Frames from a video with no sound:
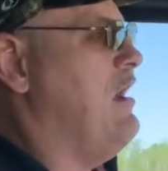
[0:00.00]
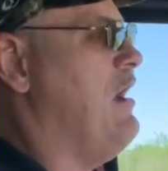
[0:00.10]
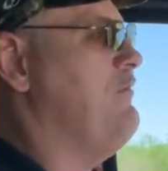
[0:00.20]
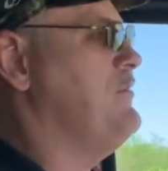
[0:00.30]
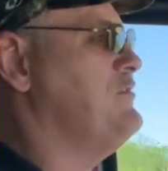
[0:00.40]

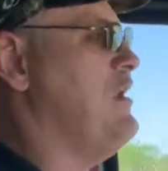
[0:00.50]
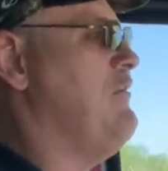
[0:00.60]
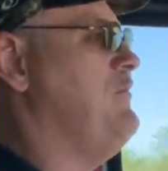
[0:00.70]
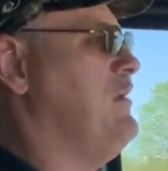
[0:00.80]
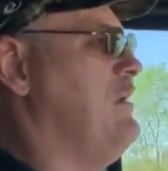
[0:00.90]
of the
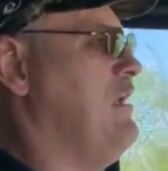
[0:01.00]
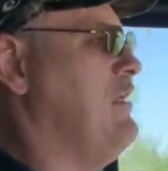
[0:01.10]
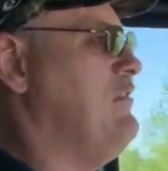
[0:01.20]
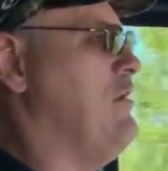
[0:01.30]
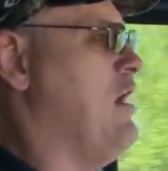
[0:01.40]
traffic
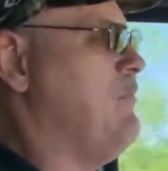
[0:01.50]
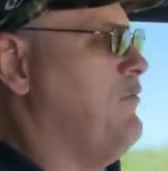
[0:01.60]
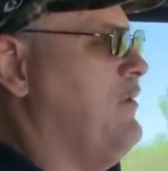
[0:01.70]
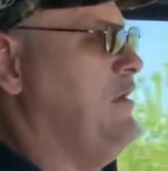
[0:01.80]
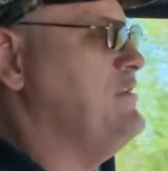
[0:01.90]
and the
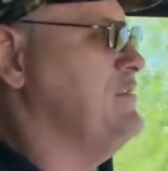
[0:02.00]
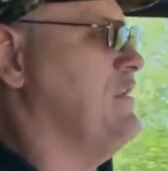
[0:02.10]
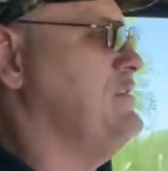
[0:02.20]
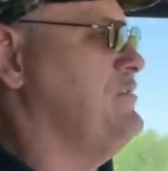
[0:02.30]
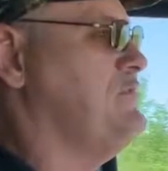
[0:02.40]
operations
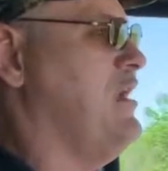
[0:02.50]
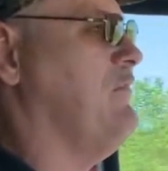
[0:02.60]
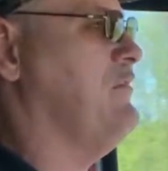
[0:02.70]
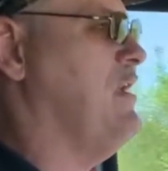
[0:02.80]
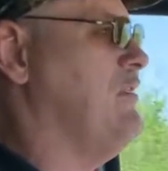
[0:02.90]
as you
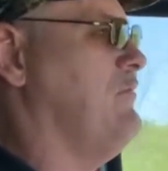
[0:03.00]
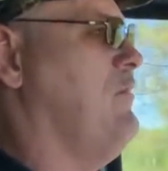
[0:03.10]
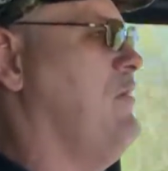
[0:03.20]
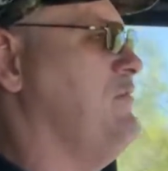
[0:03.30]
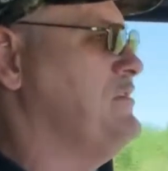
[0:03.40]
travel down the
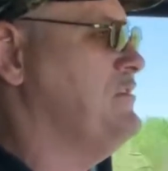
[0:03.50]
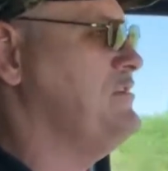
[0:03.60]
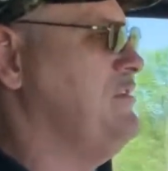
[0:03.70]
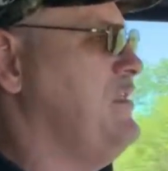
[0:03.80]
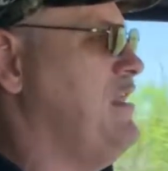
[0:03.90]
road. So
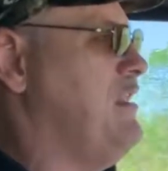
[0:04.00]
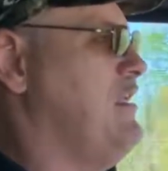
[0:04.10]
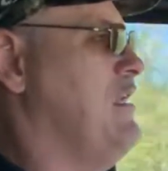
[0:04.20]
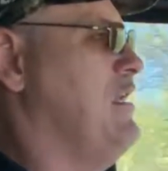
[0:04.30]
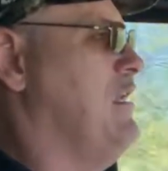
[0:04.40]
let's do that
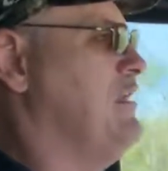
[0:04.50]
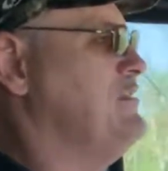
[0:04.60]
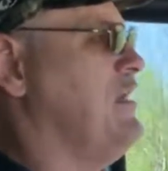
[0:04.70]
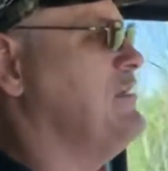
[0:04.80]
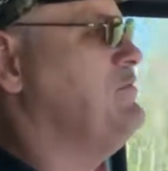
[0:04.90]

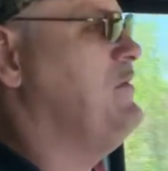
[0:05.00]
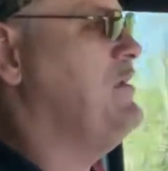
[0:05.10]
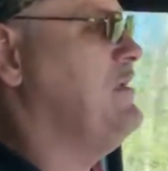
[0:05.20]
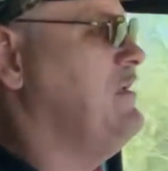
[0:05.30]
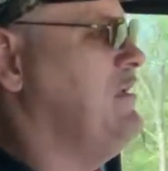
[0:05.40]
exhaust
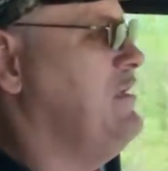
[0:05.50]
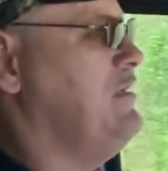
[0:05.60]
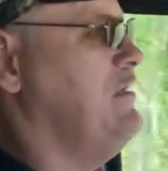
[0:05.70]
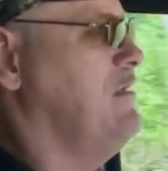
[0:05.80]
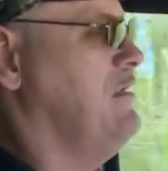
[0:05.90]
brake
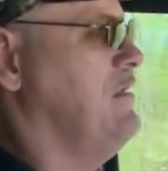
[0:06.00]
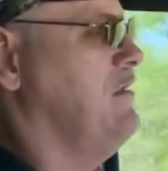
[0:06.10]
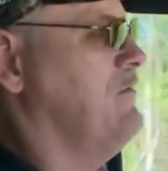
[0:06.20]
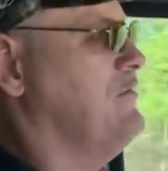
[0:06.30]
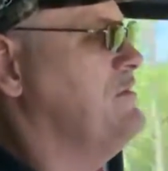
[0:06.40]
again.
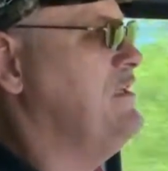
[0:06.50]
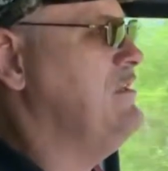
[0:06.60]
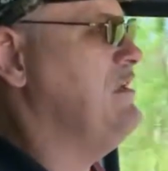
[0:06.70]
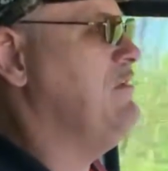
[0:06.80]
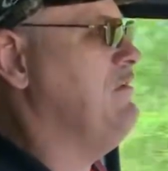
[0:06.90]
It's
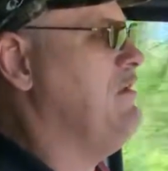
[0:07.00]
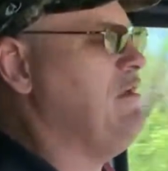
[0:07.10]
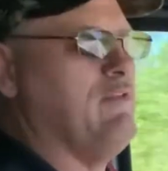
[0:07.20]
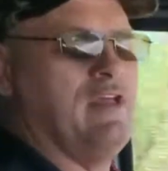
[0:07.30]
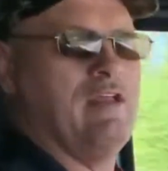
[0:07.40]
in there, you
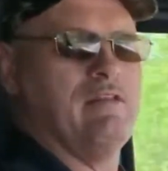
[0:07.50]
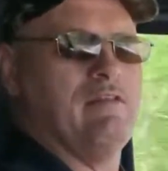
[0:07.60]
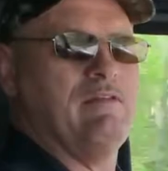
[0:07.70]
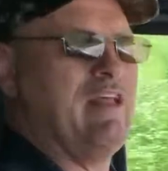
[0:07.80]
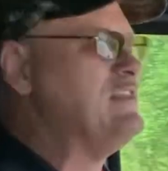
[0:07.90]
hear that?
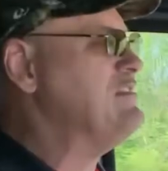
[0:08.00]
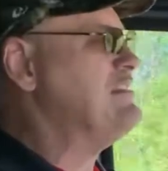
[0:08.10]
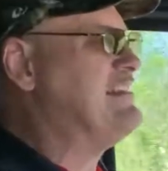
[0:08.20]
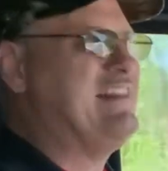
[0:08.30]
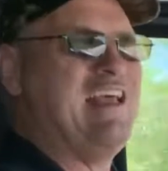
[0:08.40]
That's
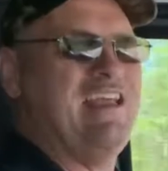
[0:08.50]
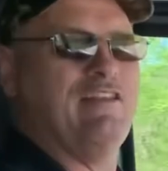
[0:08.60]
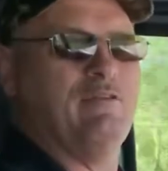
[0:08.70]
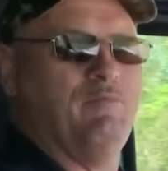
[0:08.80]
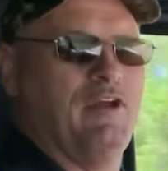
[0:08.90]
light
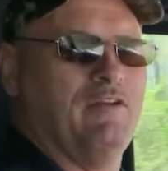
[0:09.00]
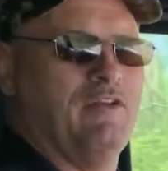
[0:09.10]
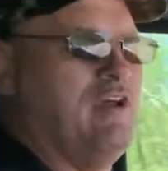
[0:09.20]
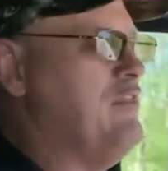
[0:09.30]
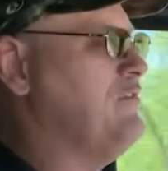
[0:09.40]
compared
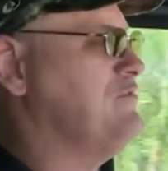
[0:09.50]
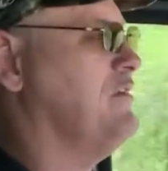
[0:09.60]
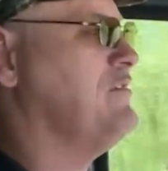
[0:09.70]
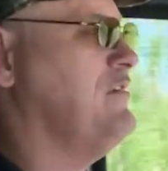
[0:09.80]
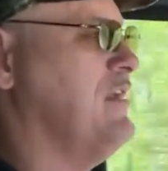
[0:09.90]
to other
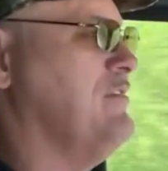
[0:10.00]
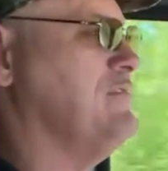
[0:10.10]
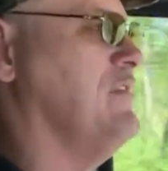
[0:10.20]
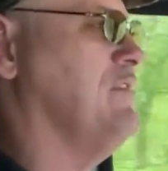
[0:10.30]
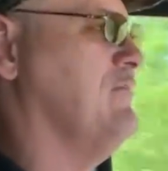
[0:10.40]
truck
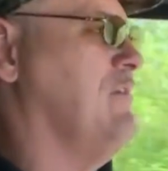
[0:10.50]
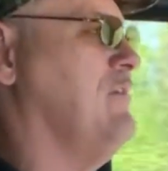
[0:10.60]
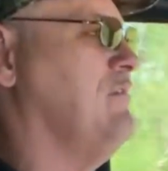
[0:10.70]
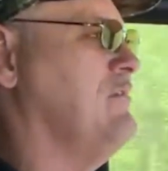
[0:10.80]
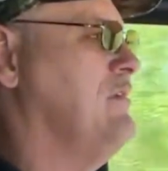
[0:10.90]
tractors on the
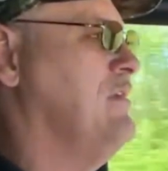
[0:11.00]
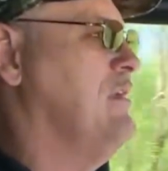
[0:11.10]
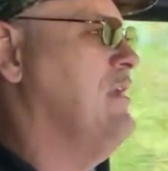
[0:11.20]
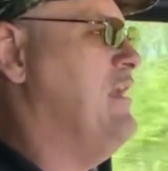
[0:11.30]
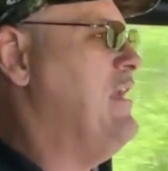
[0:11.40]
road.
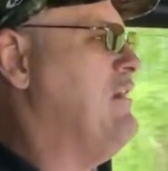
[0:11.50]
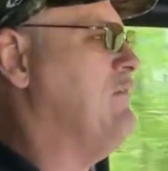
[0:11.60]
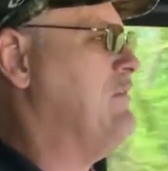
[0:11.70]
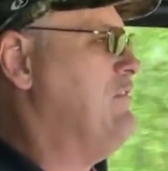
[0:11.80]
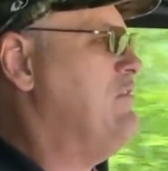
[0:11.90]

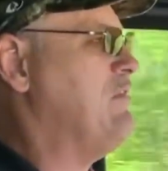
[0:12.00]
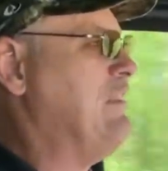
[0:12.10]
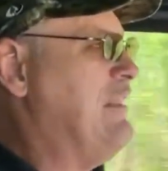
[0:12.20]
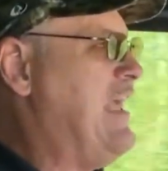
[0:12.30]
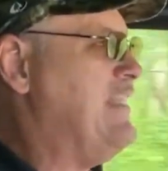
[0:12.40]
Now, you
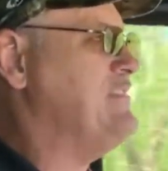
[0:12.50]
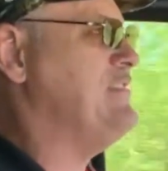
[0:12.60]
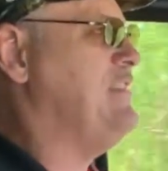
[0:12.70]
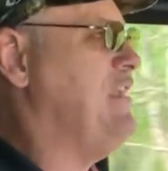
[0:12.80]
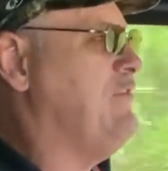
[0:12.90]
can latch
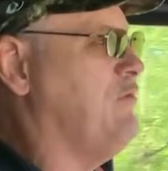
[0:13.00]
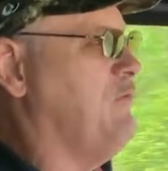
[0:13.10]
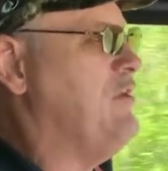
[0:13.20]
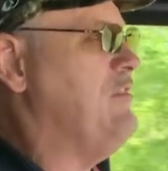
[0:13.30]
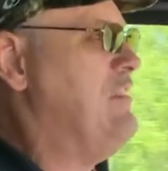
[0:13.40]
it either
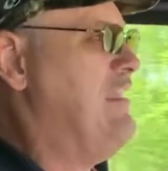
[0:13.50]
with